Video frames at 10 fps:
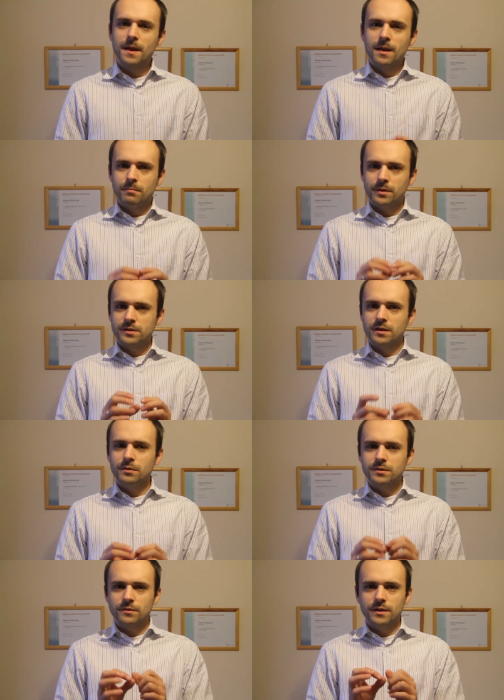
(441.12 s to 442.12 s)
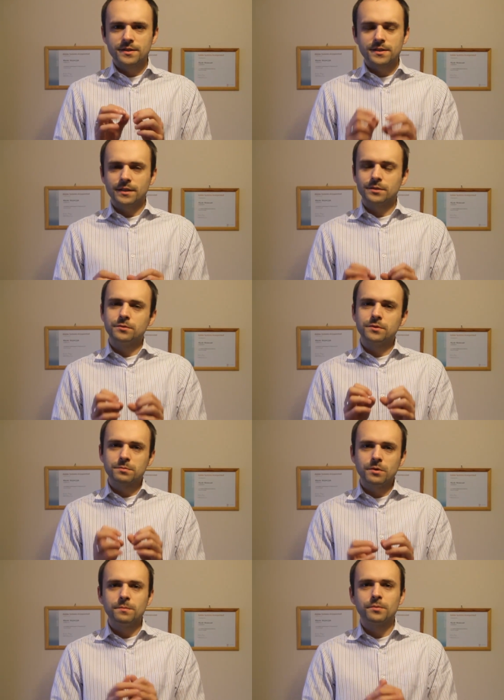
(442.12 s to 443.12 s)
but there's loads of really subtle
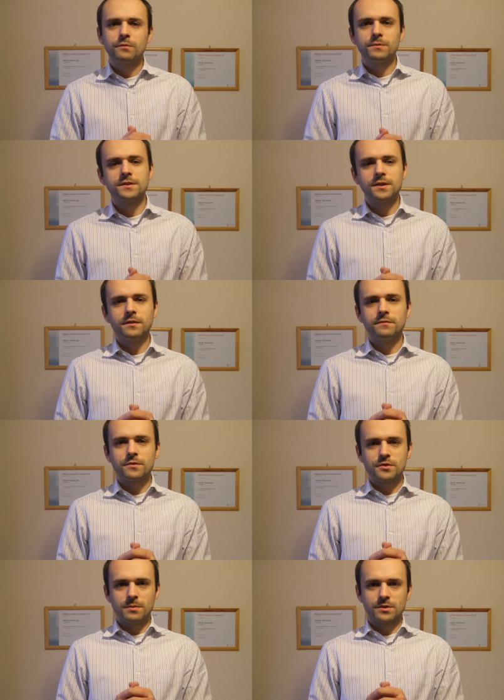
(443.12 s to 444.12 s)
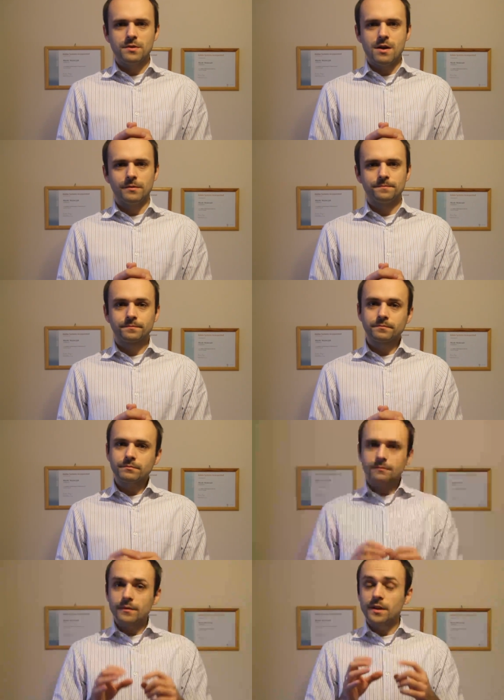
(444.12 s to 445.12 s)
small improvements in Photoshop as well.
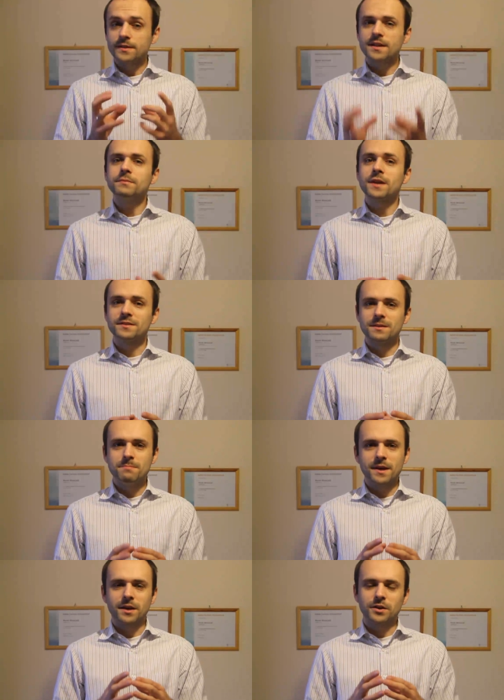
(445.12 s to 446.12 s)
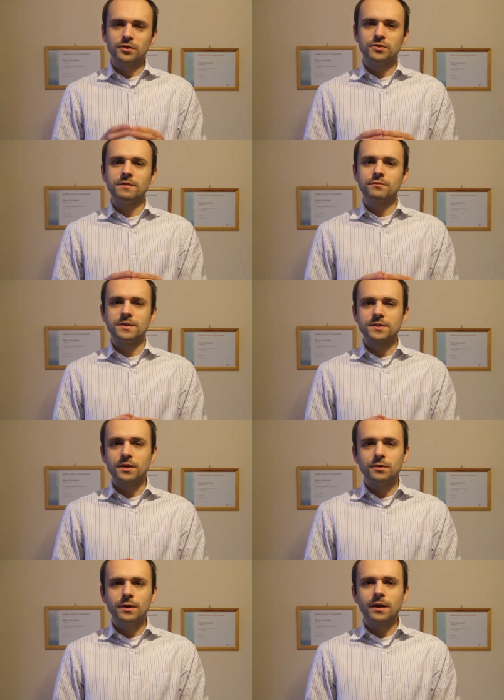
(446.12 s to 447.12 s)
And sometimes they make a huge difference
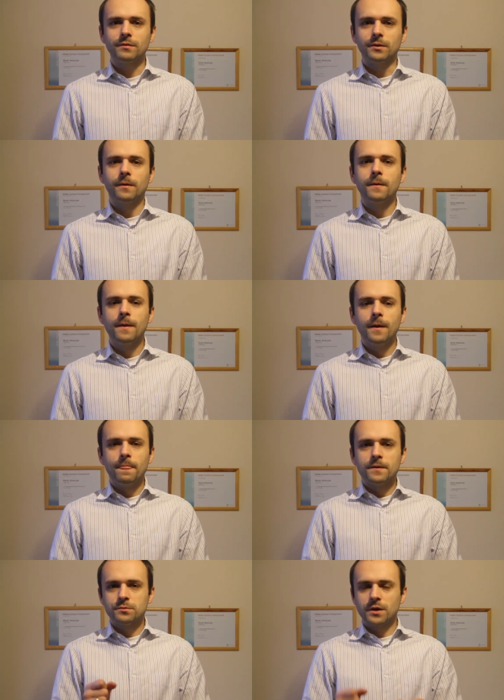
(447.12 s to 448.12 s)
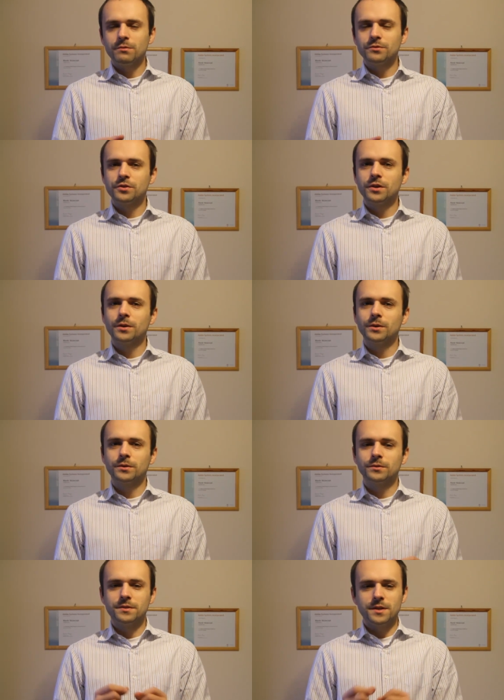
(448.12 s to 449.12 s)
in your workflow. So what I want to show
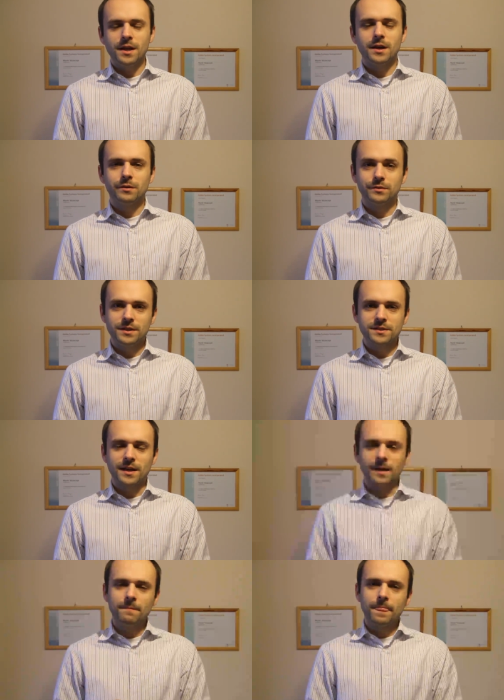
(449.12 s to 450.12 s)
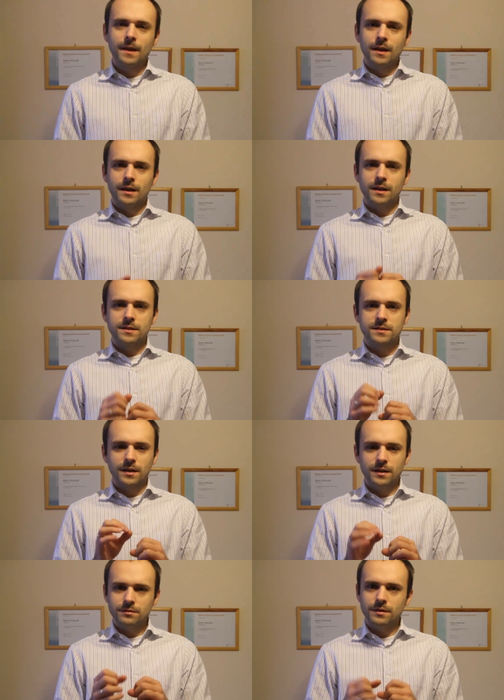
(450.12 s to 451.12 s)
you now, this time, is a
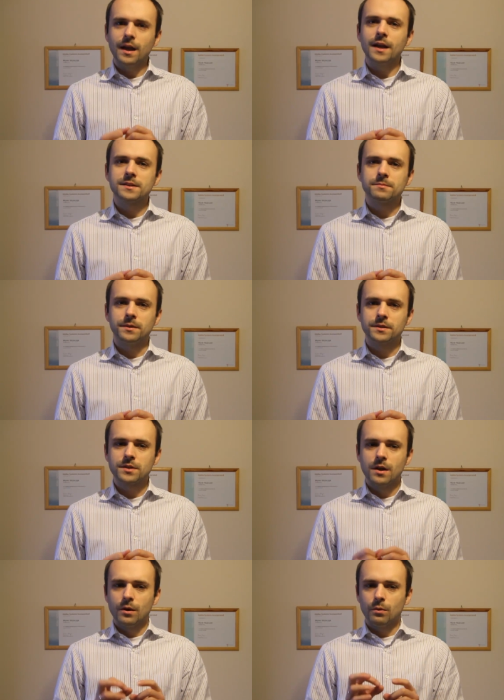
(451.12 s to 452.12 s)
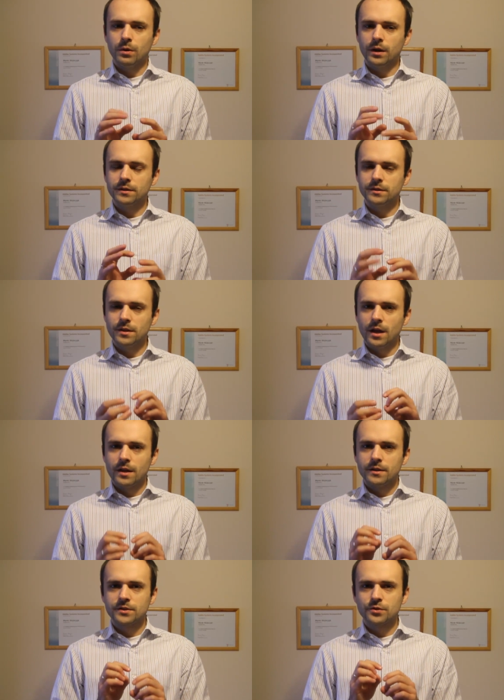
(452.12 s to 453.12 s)
little enhancement when
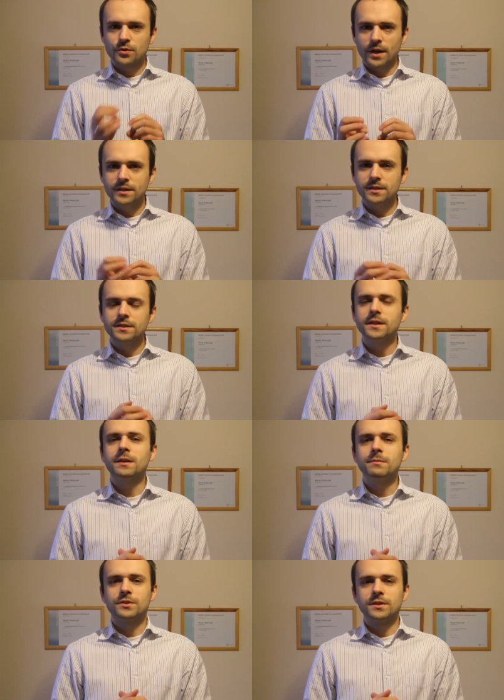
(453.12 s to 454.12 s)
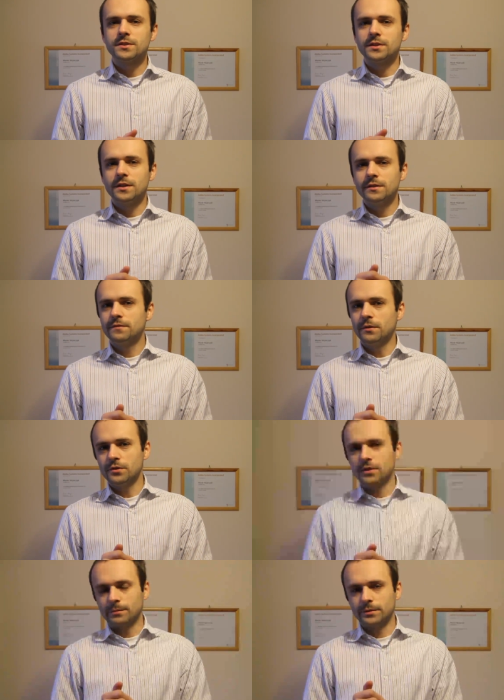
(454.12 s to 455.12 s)
straightening the images in
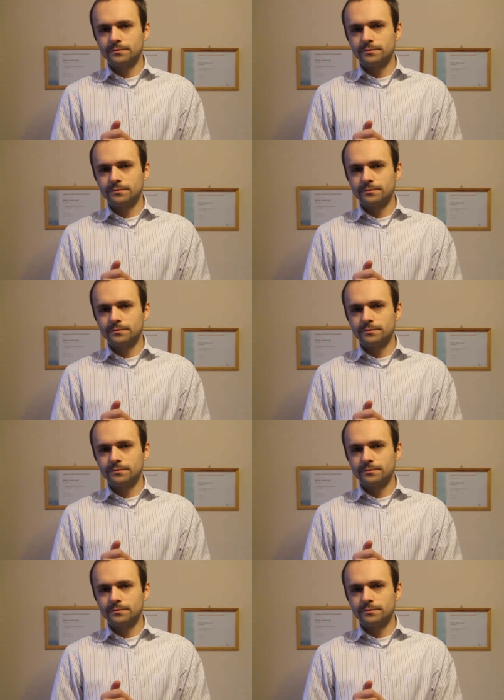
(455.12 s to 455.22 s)
Photoshop.